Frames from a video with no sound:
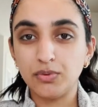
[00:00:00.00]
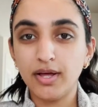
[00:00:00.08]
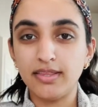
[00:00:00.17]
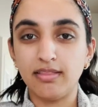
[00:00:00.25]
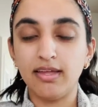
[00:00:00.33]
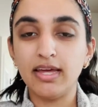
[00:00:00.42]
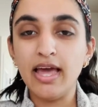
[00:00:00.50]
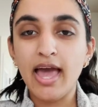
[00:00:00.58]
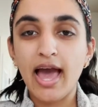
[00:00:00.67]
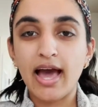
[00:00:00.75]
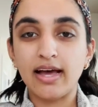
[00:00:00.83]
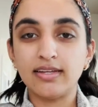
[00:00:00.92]
I think
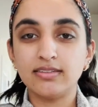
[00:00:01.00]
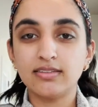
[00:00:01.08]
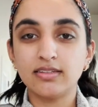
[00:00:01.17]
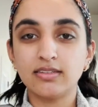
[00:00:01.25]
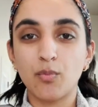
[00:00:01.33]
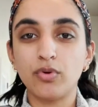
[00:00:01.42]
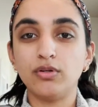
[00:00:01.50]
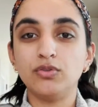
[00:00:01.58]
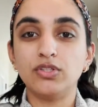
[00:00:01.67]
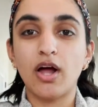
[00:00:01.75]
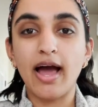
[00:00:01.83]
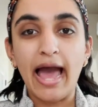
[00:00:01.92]
as someone who's
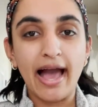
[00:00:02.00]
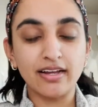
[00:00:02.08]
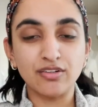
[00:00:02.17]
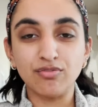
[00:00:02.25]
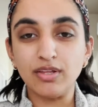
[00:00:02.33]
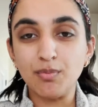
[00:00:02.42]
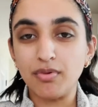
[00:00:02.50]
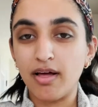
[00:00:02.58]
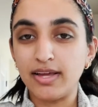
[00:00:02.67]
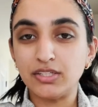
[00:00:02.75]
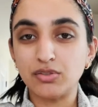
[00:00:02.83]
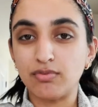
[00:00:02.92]
not actively
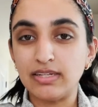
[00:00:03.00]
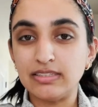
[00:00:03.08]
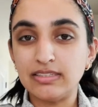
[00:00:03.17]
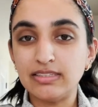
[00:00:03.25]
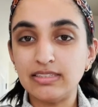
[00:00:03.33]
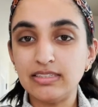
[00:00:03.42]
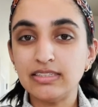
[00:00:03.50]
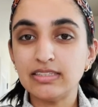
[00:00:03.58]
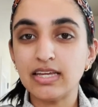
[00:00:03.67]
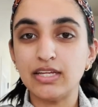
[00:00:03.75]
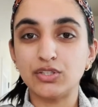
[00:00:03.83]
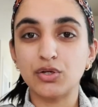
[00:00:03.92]
applying to residencies,
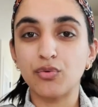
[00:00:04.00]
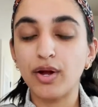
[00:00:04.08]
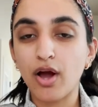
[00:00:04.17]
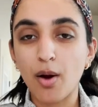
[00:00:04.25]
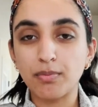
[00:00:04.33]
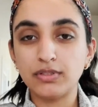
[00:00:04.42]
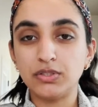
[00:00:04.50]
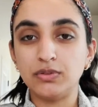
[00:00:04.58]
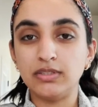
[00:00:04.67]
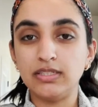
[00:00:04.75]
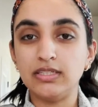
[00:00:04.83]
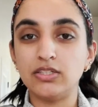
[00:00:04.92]
it's a great
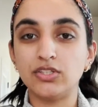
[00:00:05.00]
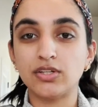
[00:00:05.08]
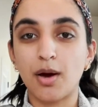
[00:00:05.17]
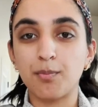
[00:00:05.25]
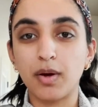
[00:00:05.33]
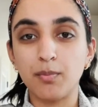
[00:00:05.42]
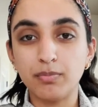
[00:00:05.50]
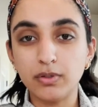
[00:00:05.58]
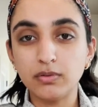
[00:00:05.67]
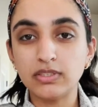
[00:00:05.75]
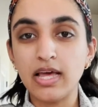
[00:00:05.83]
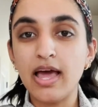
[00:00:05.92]
opportunity to stop by
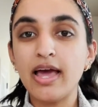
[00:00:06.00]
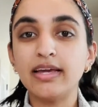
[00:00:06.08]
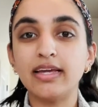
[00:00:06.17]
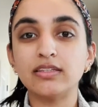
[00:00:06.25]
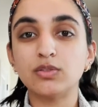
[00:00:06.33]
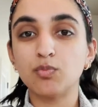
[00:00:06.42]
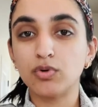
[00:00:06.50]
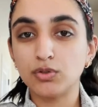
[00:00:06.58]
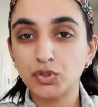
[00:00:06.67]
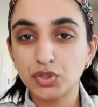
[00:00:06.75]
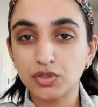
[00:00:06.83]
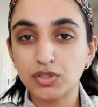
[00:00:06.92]
booths, get some
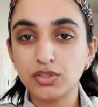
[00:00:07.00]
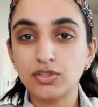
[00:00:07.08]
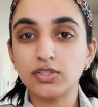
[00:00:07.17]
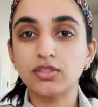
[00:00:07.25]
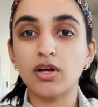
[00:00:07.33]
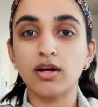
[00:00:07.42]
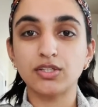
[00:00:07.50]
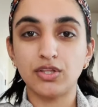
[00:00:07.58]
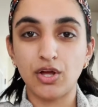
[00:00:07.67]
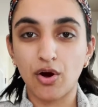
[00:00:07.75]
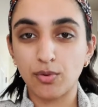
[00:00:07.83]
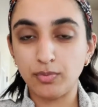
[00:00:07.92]
brochures, talk to the
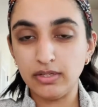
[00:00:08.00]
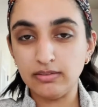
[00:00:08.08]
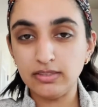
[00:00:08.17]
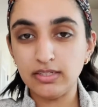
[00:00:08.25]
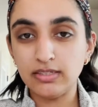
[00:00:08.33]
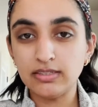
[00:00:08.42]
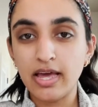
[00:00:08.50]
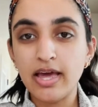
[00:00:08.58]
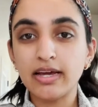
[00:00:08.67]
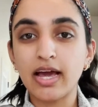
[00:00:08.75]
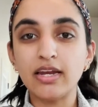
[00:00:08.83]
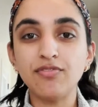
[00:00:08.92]
RPDs,
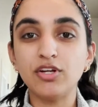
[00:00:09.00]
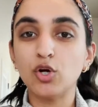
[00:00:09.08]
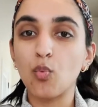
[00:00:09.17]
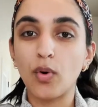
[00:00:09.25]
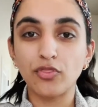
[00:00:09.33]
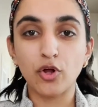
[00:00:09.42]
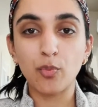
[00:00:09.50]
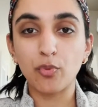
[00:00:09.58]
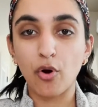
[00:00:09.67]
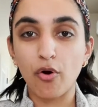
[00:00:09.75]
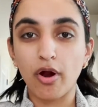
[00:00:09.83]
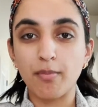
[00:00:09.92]
kind of hear what their
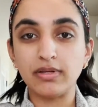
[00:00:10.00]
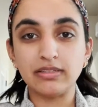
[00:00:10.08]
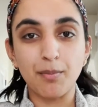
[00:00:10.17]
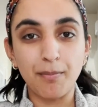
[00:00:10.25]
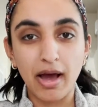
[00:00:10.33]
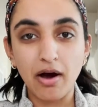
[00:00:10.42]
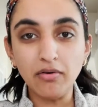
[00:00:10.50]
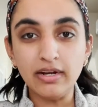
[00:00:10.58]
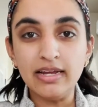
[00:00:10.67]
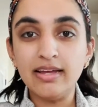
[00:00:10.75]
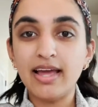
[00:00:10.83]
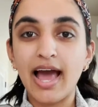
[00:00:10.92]
program is about.
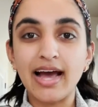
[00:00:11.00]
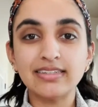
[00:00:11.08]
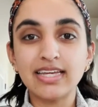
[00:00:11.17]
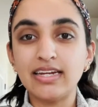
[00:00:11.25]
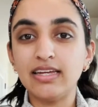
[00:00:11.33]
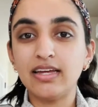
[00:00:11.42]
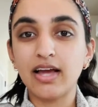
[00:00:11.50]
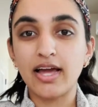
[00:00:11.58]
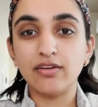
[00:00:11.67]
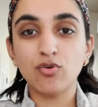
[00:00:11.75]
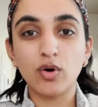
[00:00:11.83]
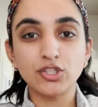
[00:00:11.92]
Ask any kind
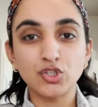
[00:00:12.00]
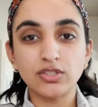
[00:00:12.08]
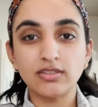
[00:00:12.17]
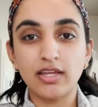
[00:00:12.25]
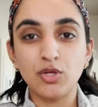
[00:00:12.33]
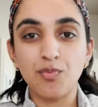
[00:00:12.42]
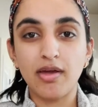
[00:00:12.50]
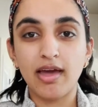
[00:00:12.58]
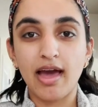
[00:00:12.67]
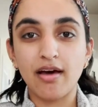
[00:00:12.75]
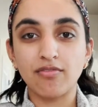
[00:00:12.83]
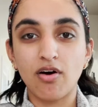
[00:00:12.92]
of questions that you may
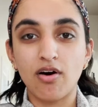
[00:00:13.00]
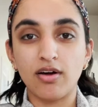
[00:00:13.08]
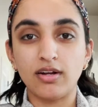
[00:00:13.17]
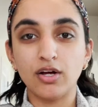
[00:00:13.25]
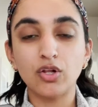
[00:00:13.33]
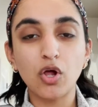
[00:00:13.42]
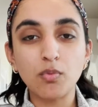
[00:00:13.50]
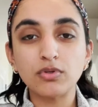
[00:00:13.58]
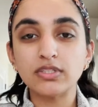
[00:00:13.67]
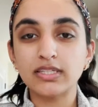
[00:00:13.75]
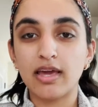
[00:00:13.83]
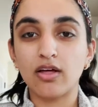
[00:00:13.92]
have on a global
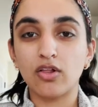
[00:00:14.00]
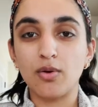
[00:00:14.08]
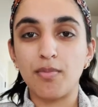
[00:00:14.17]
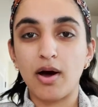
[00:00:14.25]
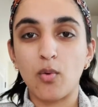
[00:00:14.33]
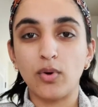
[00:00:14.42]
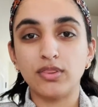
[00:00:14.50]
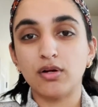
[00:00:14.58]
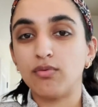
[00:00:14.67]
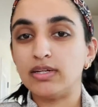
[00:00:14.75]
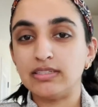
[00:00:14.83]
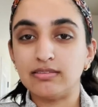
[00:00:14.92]
scale about what their
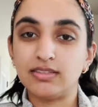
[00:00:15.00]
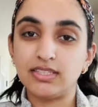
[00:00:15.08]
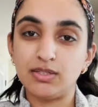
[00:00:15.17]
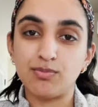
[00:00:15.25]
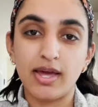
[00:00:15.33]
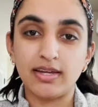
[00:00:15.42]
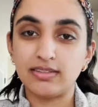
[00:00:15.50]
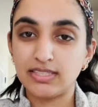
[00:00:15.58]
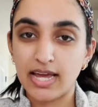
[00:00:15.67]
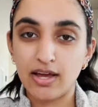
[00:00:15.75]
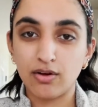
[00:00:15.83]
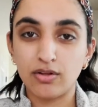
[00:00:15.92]
residency may
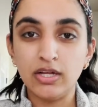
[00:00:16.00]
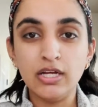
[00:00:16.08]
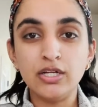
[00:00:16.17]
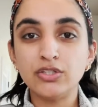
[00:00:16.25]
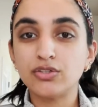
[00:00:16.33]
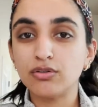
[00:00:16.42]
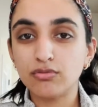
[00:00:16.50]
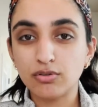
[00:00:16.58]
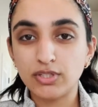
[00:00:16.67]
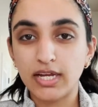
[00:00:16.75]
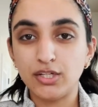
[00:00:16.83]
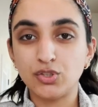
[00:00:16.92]
entail, certain
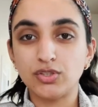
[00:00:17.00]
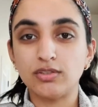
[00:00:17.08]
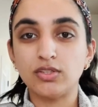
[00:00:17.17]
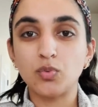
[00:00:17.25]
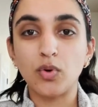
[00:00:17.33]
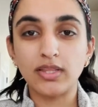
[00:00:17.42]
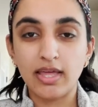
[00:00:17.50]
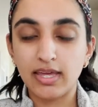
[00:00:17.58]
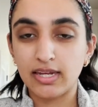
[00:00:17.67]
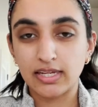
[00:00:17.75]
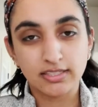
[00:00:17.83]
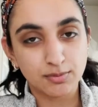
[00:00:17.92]
rotations, what they can
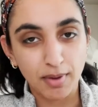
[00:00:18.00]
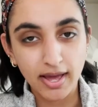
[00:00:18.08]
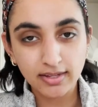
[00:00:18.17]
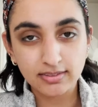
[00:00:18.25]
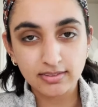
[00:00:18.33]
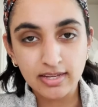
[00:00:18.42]
expect.